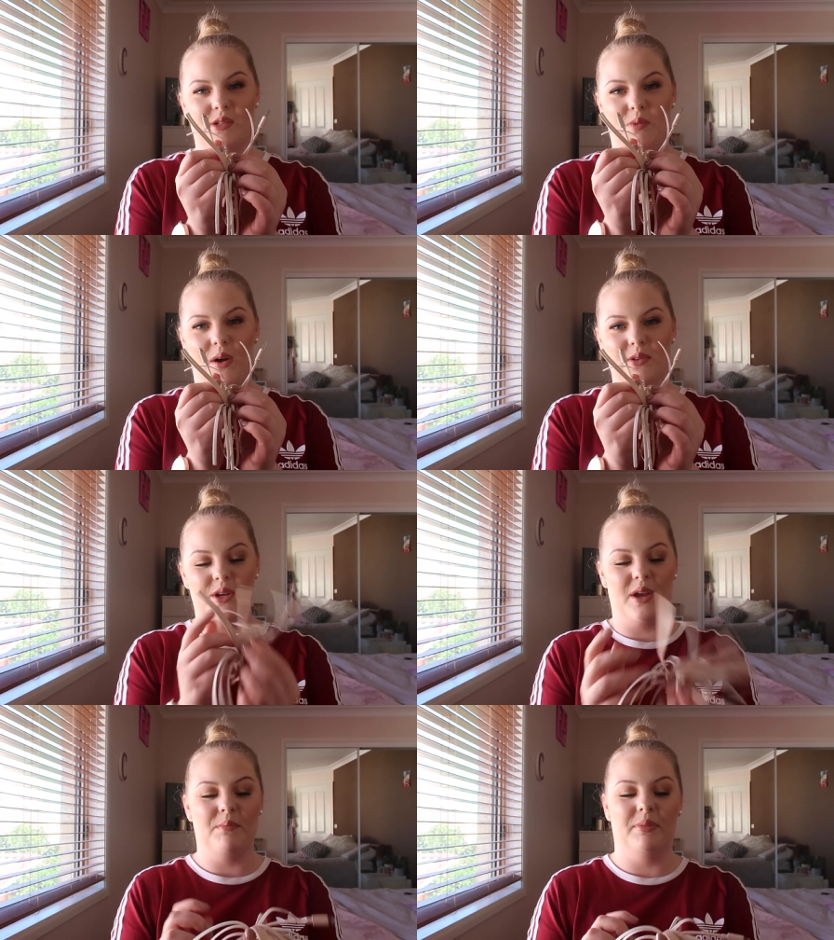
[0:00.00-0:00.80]
as well
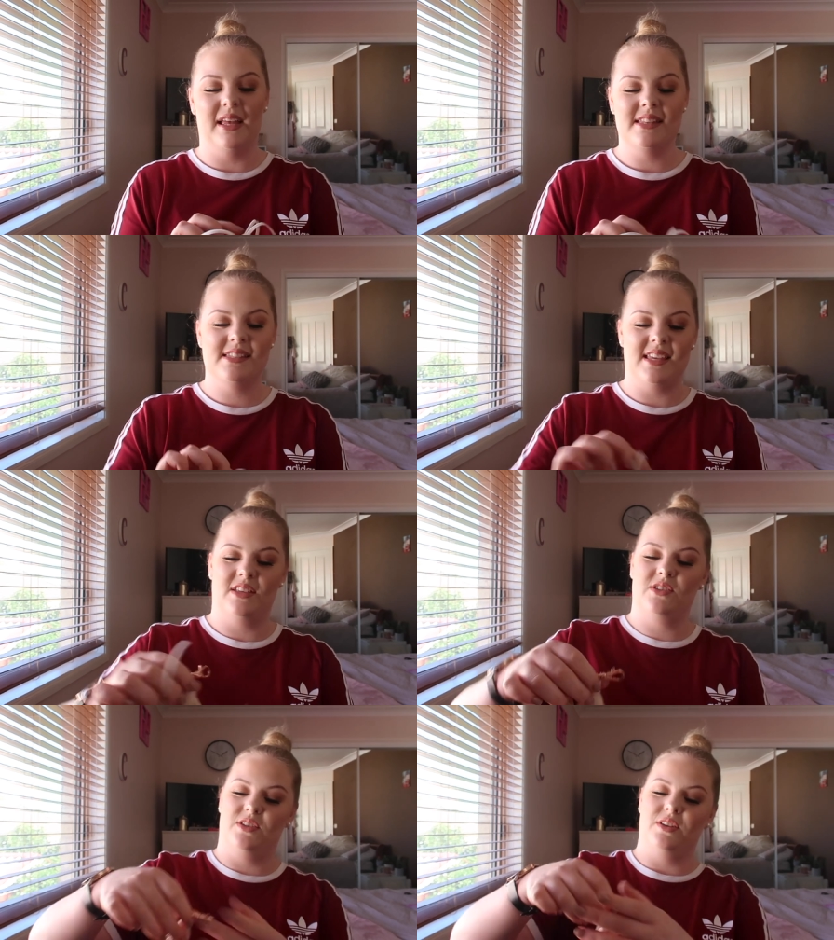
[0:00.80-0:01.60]
so it blends
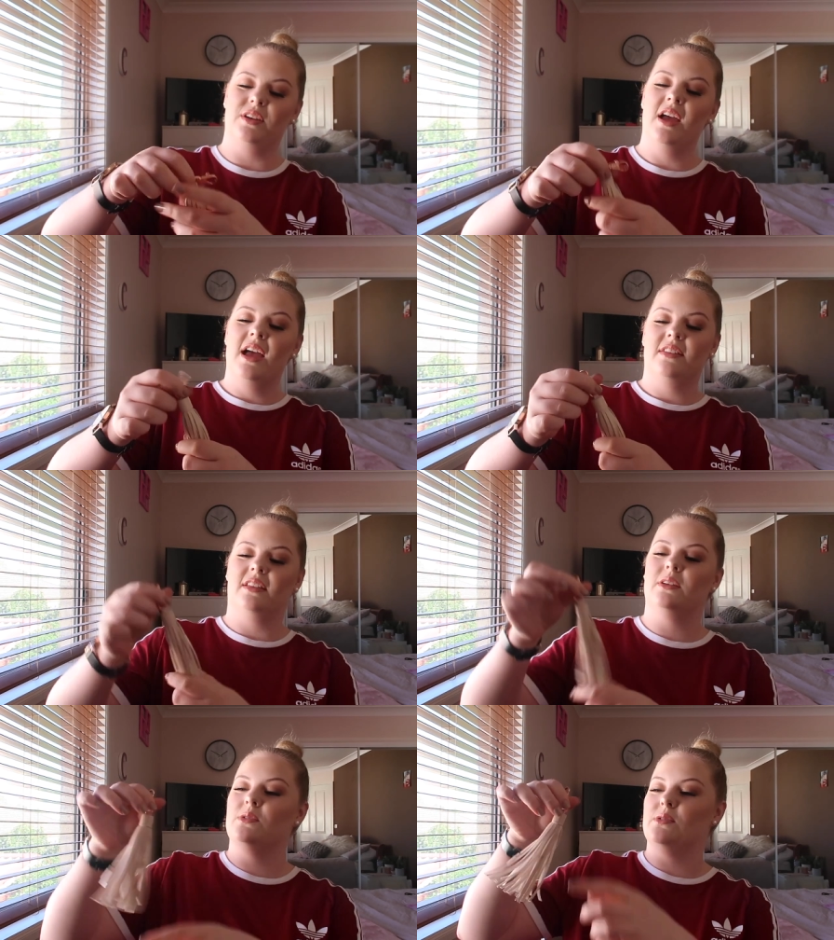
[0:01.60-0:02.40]
into
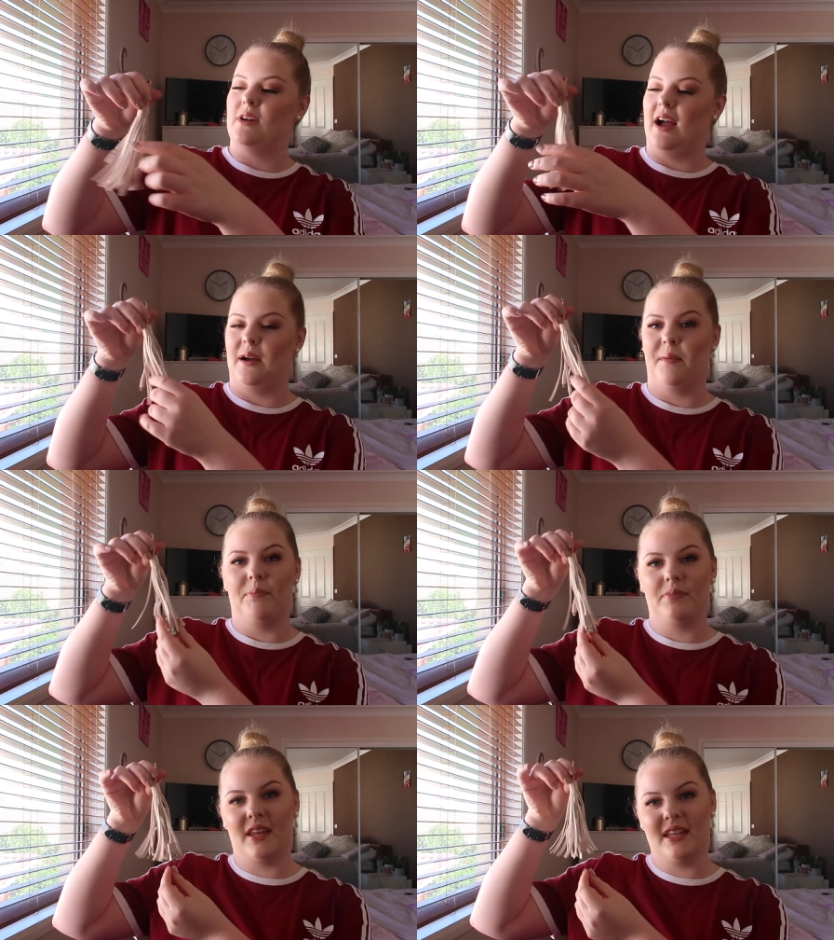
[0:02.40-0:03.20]
the little
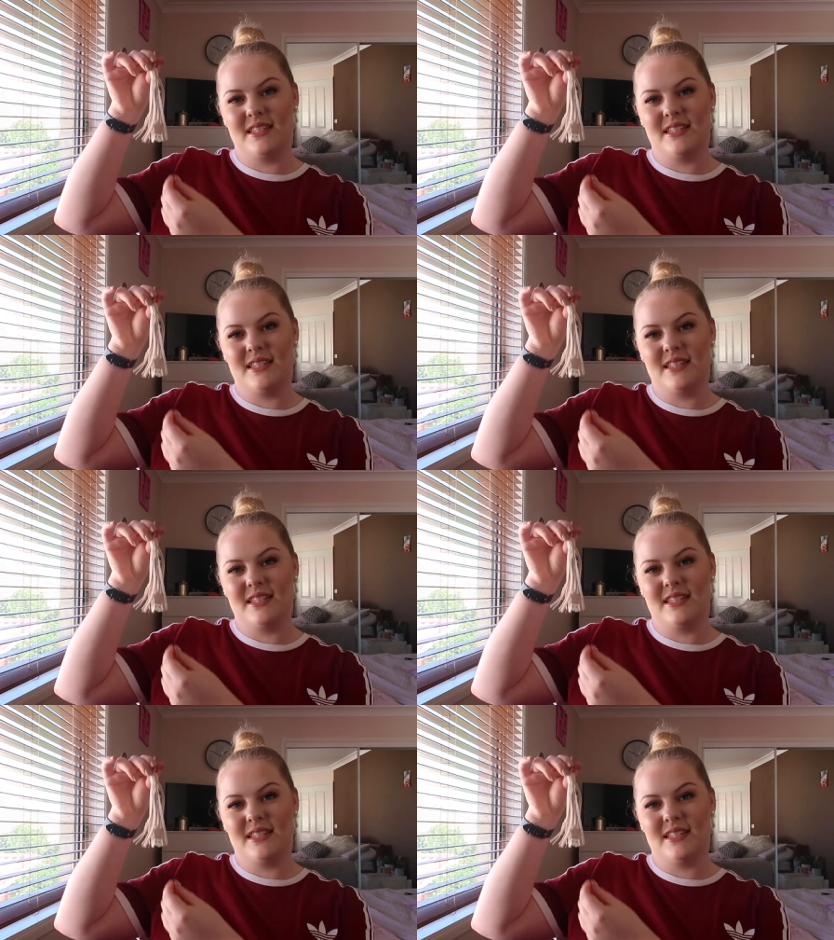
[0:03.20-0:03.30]
um,